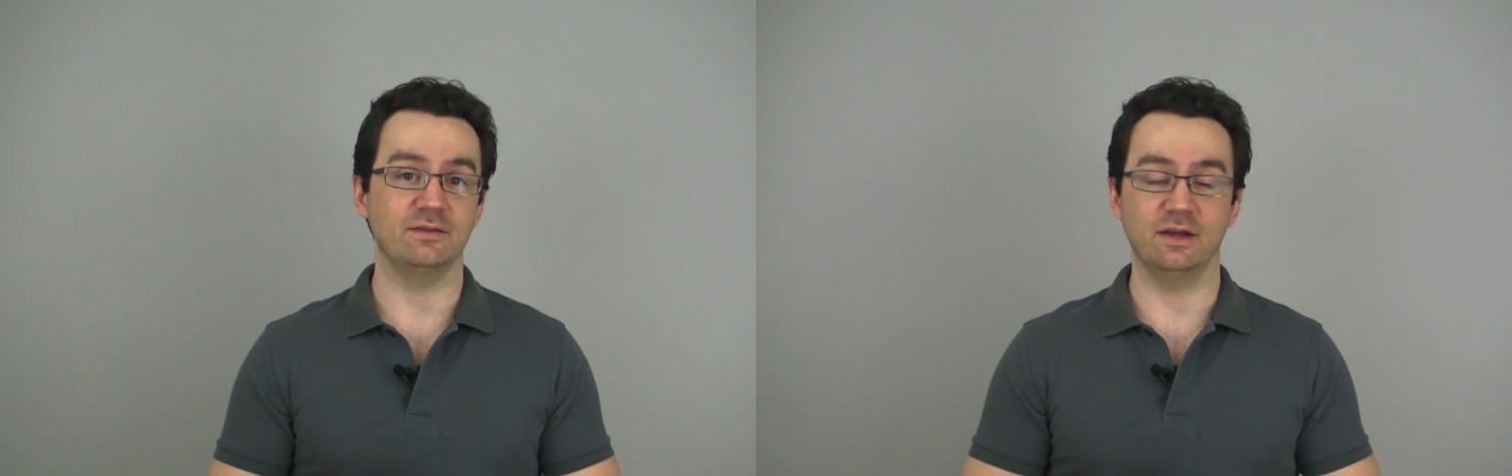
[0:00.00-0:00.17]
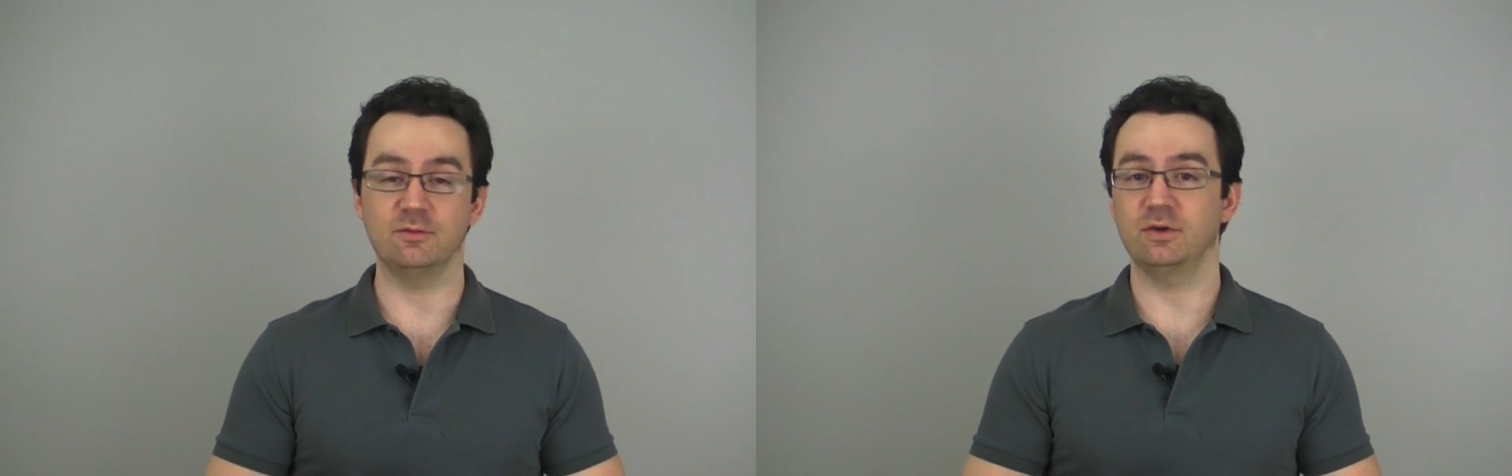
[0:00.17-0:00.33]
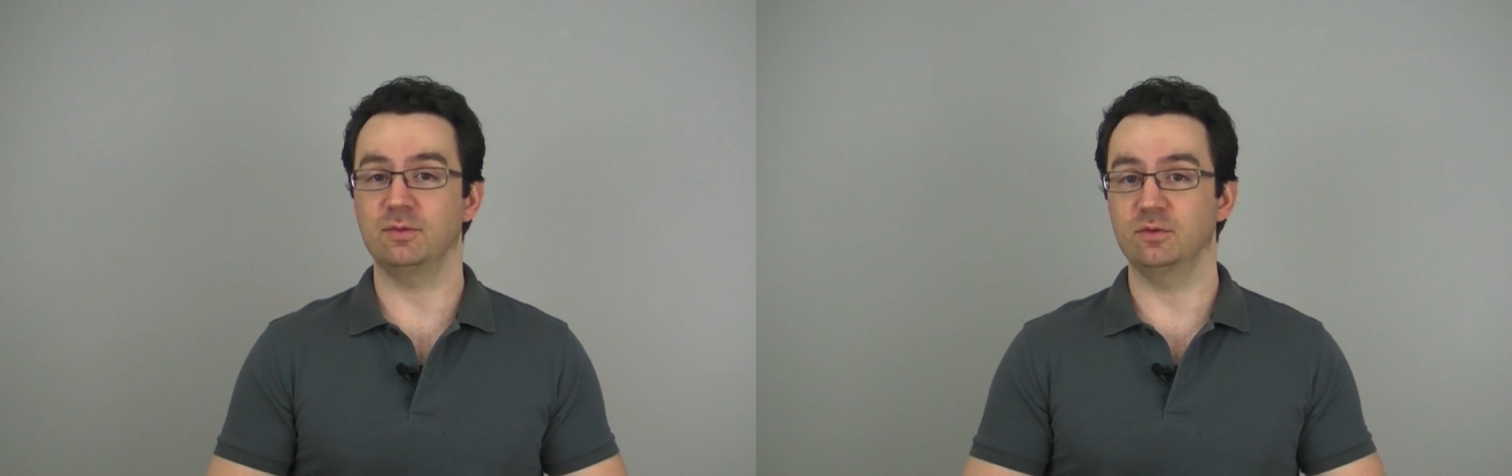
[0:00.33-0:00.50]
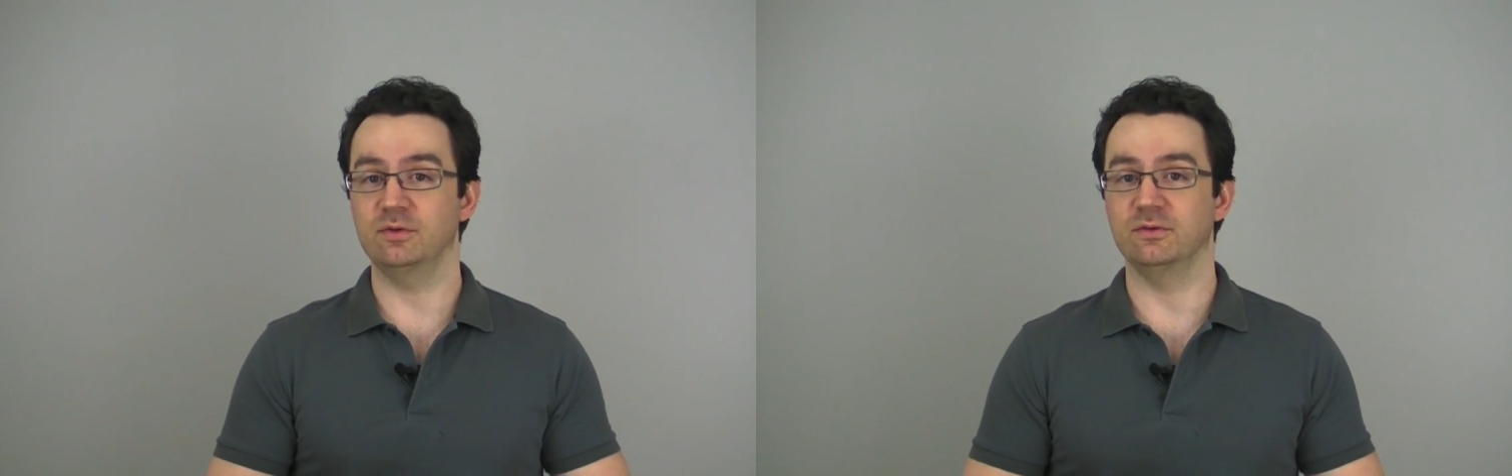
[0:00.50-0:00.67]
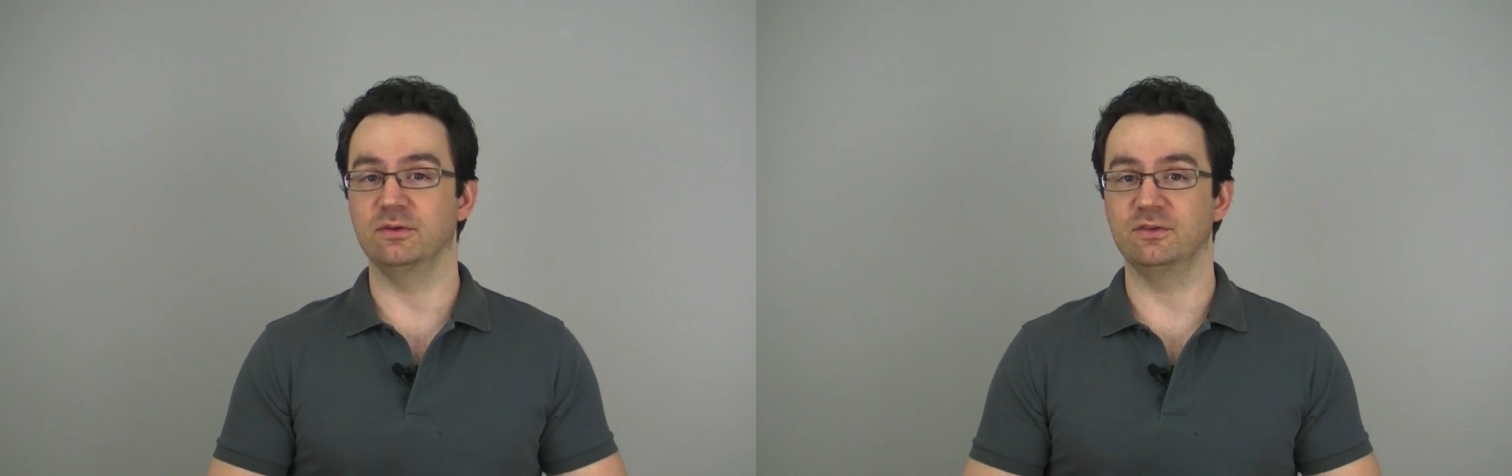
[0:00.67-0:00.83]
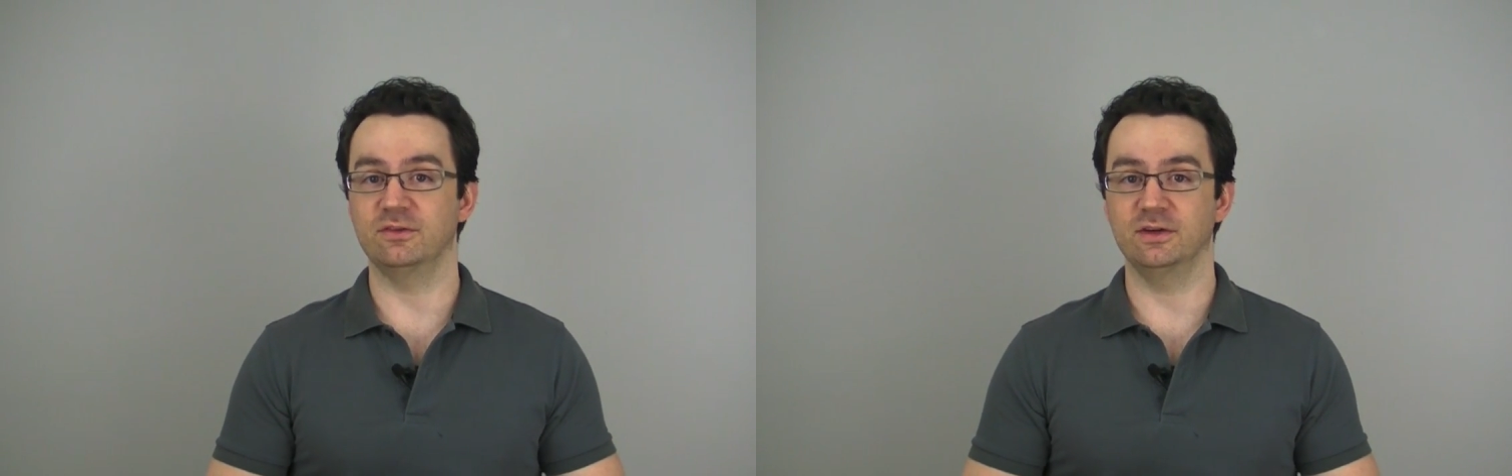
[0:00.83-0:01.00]
and
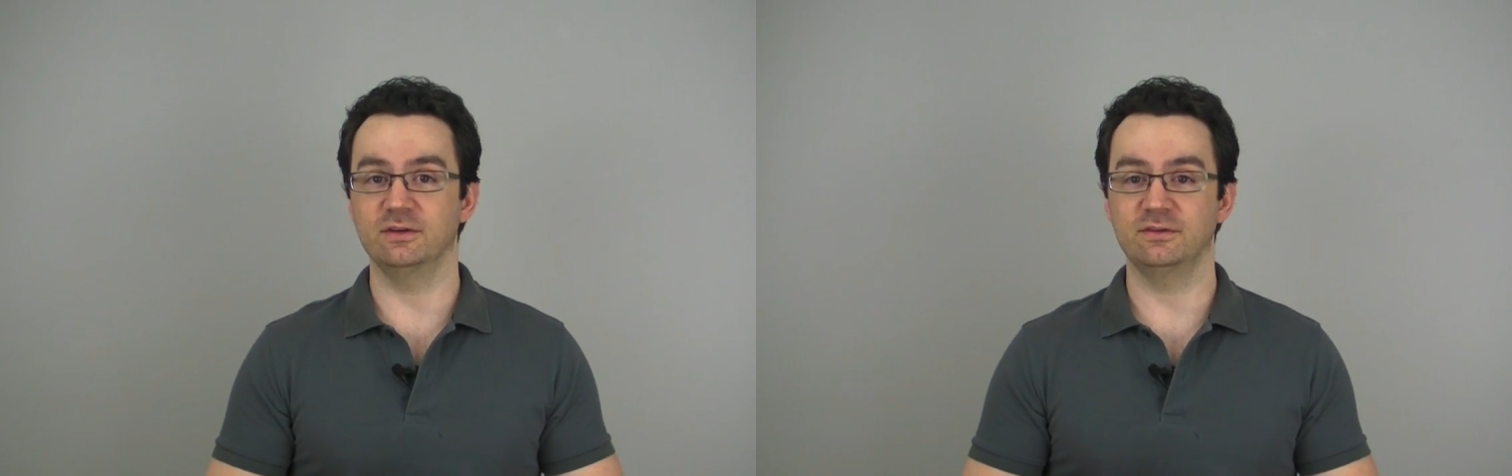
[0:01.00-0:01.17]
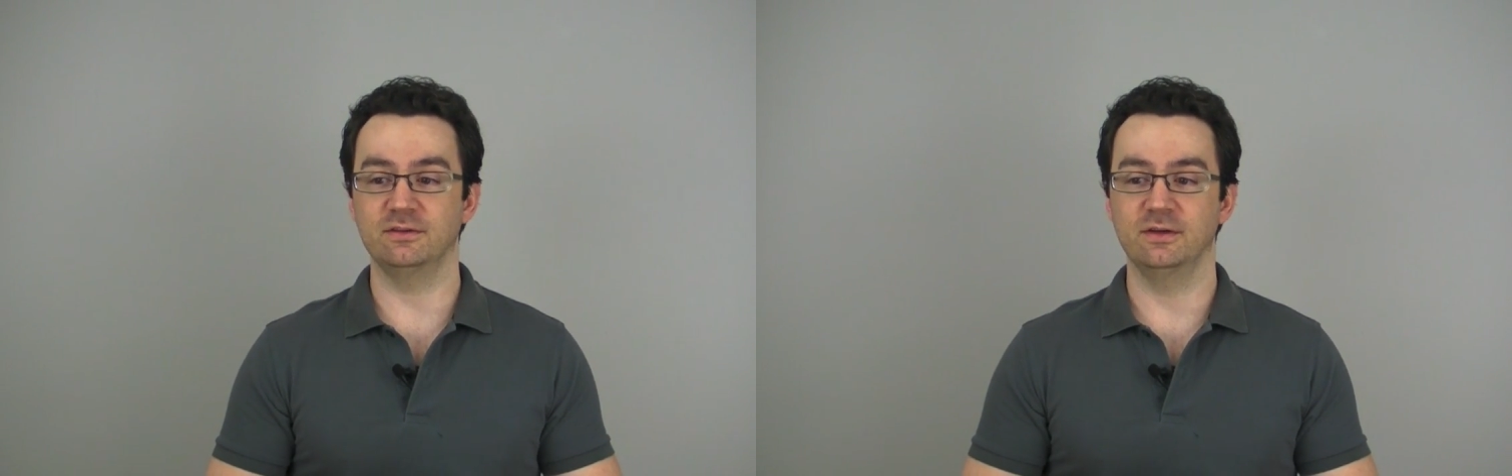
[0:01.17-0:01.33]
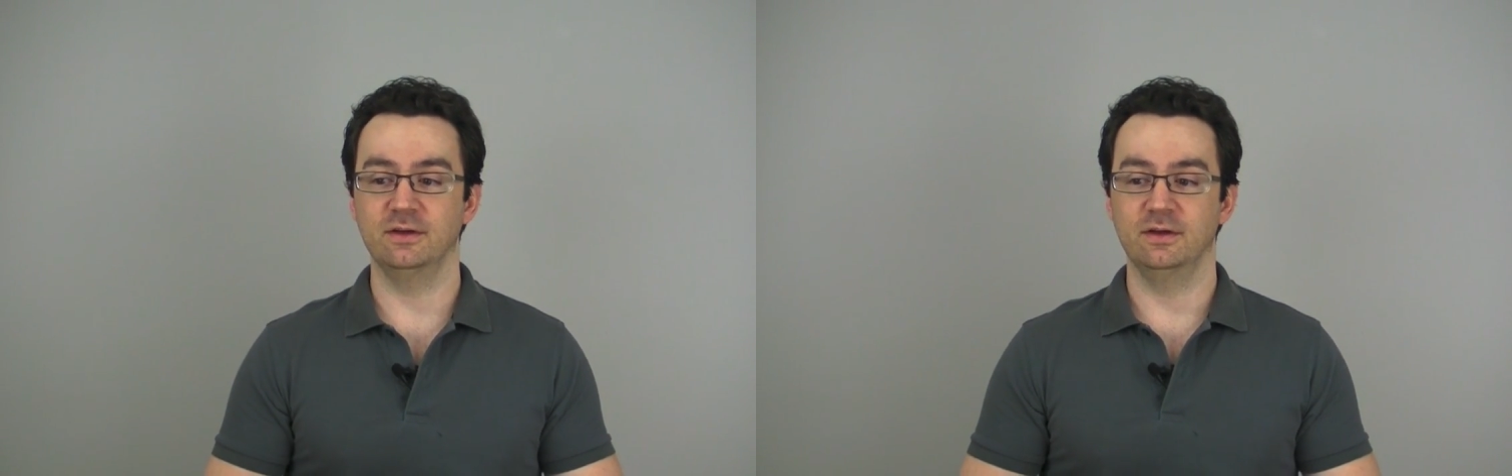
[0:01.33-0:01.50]
Rapweaver 6.